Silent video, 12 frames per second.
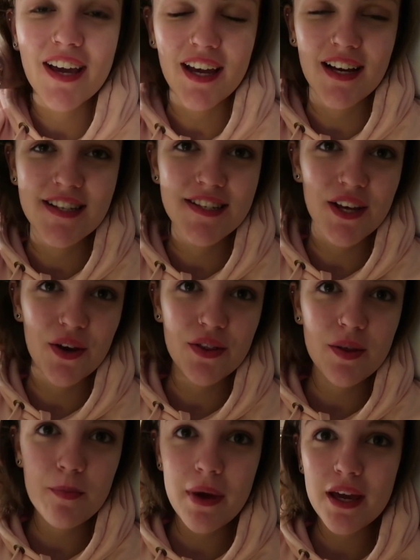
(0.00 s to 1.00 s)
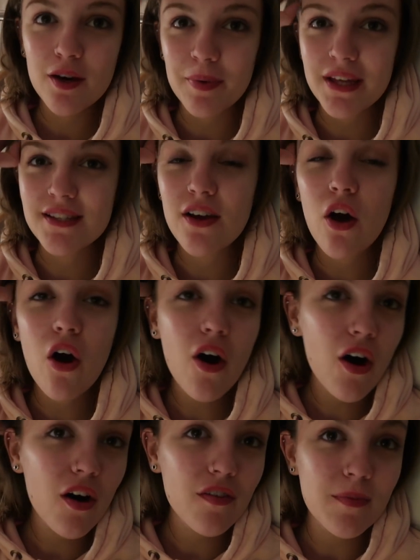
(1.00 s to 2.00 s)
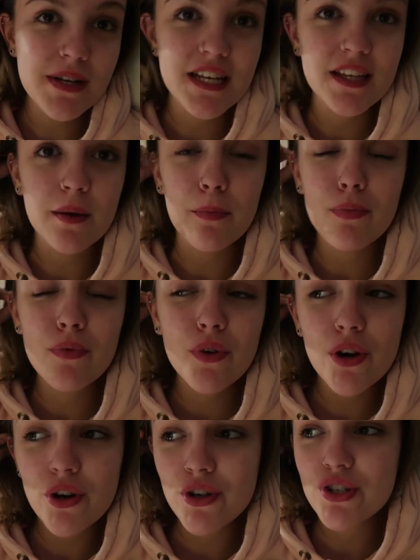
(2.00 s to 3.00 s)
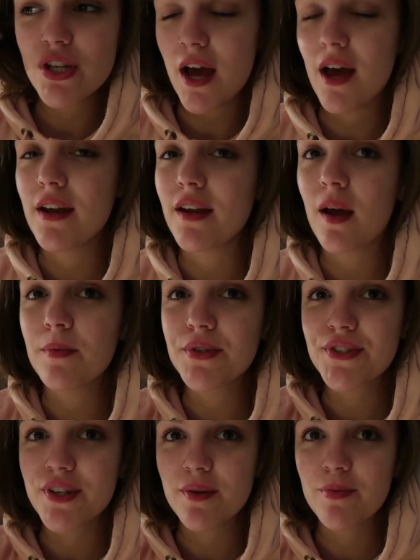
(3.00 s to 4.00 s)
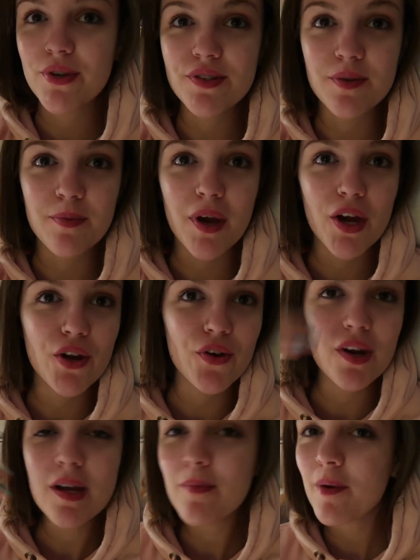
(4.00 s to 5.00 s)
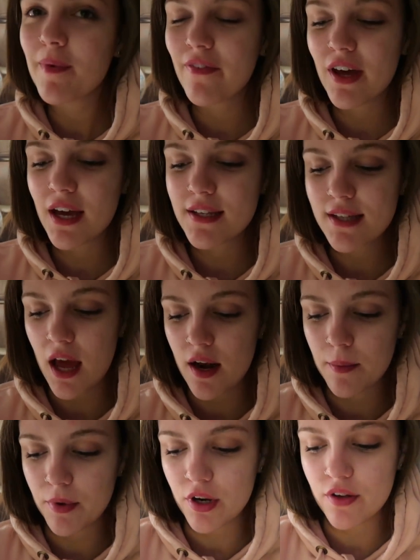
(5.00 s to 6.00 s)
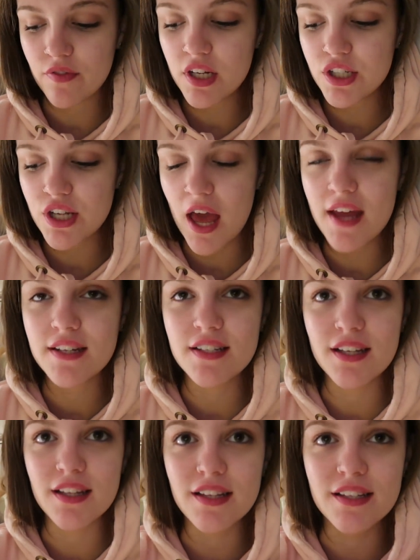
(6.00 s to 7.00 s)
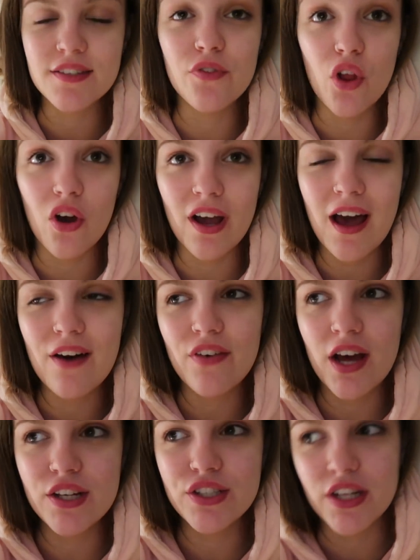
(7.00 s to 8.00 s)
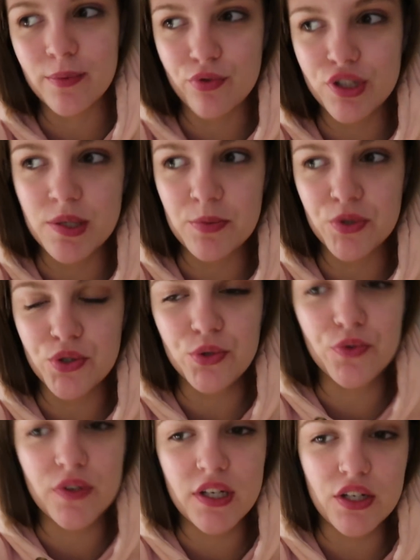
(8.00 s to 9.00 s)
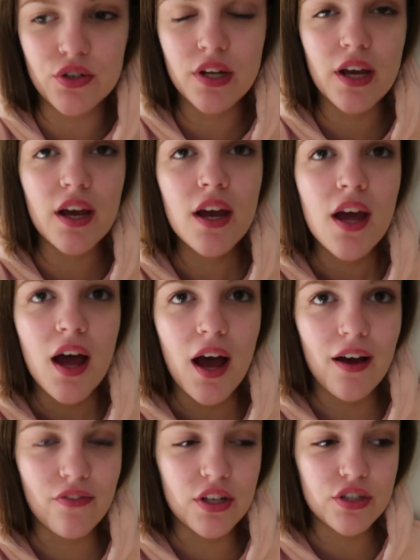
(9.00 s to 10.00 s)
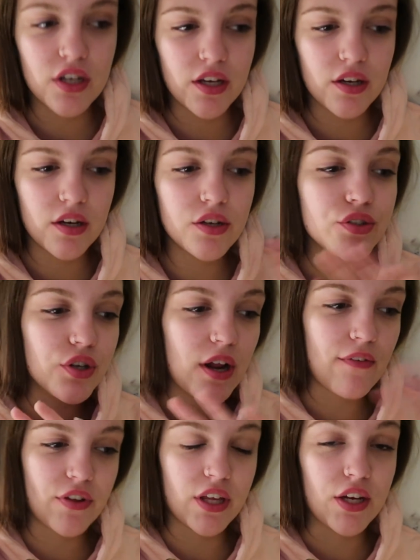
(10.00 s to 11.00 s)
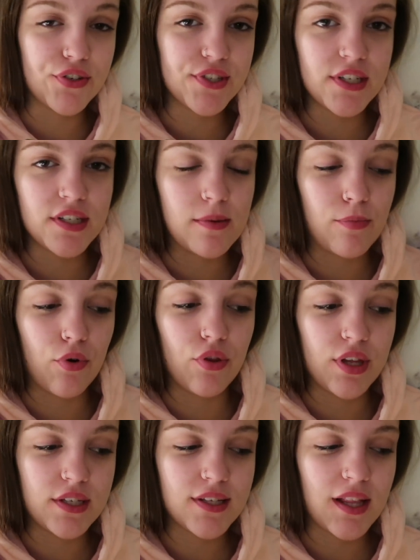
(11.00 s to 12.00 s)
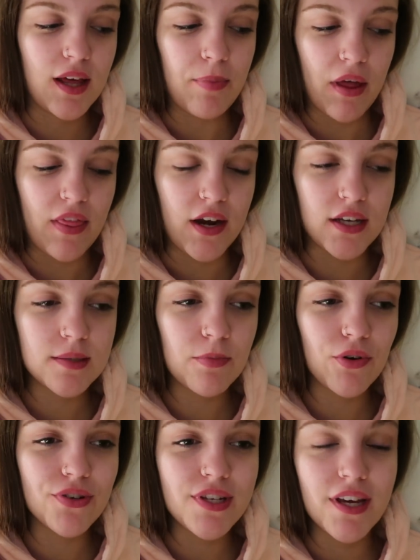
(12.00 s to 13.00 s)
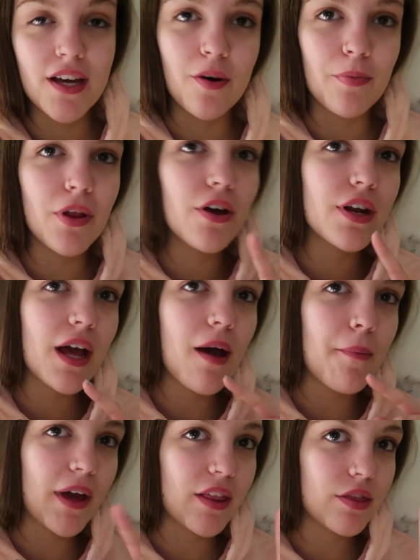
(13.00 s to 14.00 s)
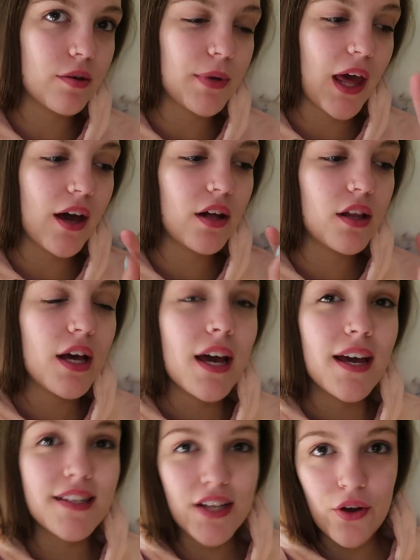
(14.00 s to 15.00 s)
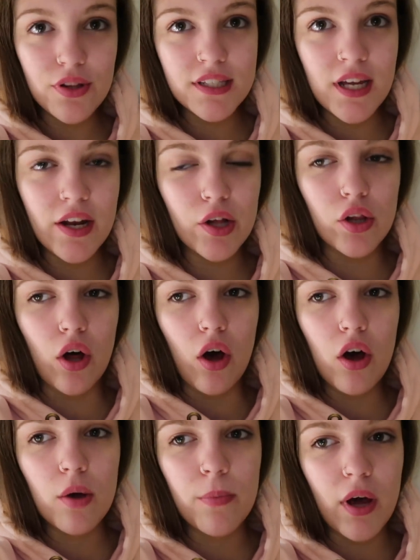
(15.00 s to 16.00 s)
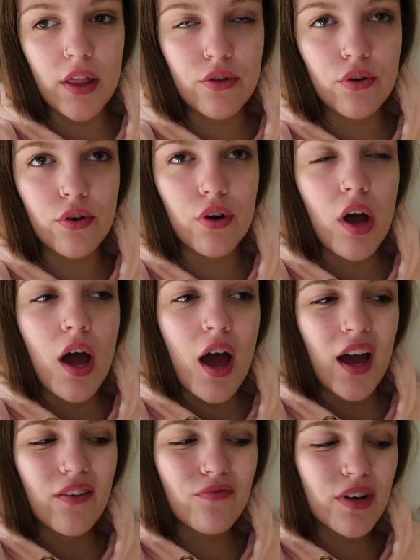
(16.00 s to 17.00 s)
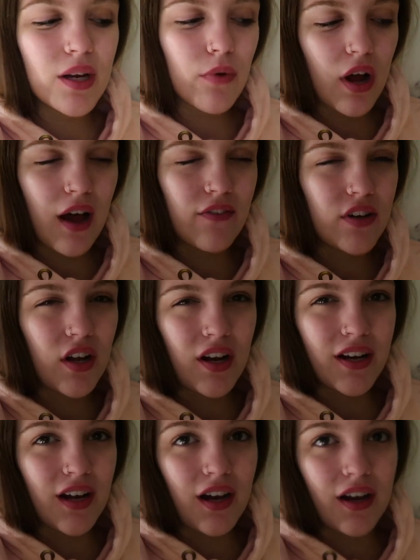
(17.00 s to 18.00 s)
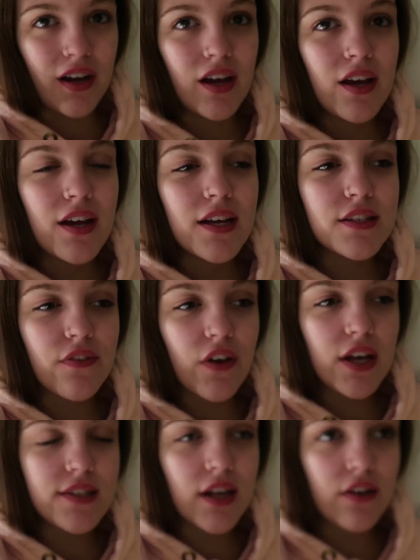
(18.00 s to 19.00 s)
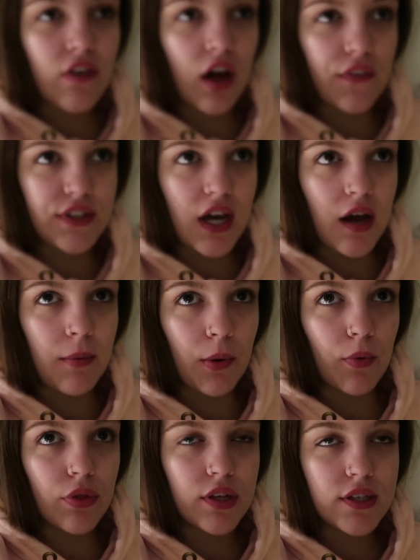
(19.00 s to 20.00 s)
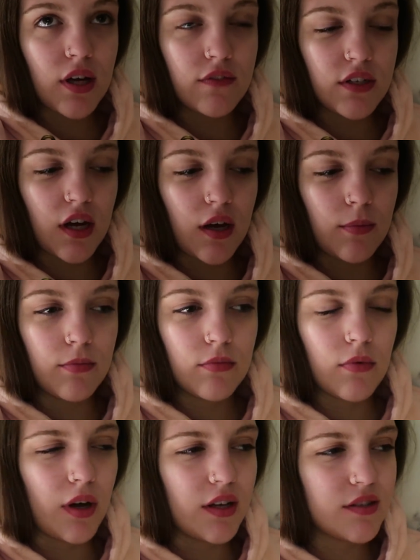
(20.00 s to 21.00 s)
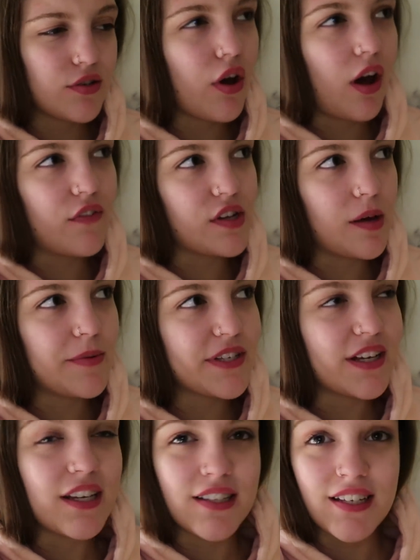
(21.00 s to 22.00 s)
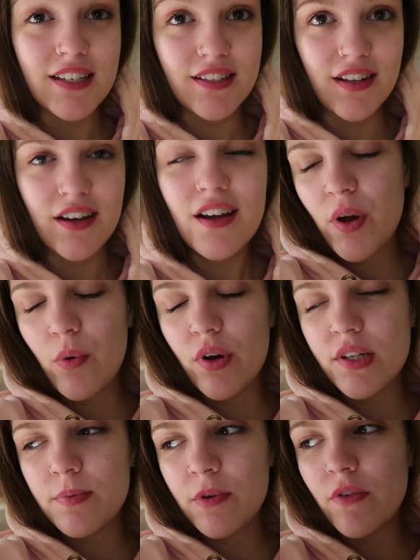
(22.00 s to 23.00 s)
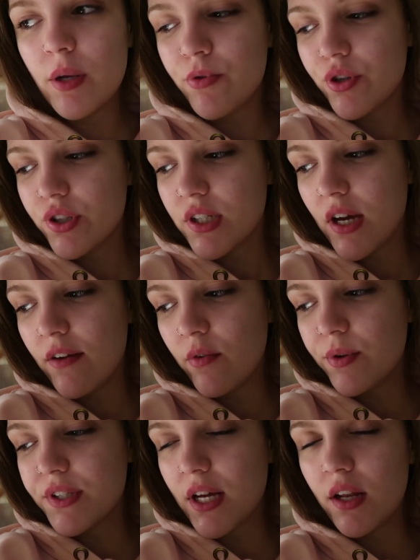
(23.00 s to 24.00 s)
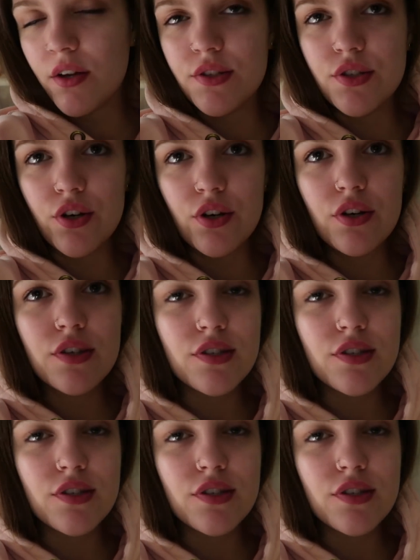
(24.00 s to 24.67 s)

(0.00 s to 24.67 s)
Okay guys, so the makeup is off, my teeth are brushed, and I'm just gonna put some cream on my face, and I'm gonna finish editing this vlog. I have actually pretty much already done it. I've literally done everything. I just need to import this clip and then export it, upload it, and make a thumbnail. It's only 10 o'clock, but I thought, really want to have an early night. It's the first night of half term. I want this half term, wait, it's not half term, is it? It's Easter. I want it to be really productive. I want to get loads done.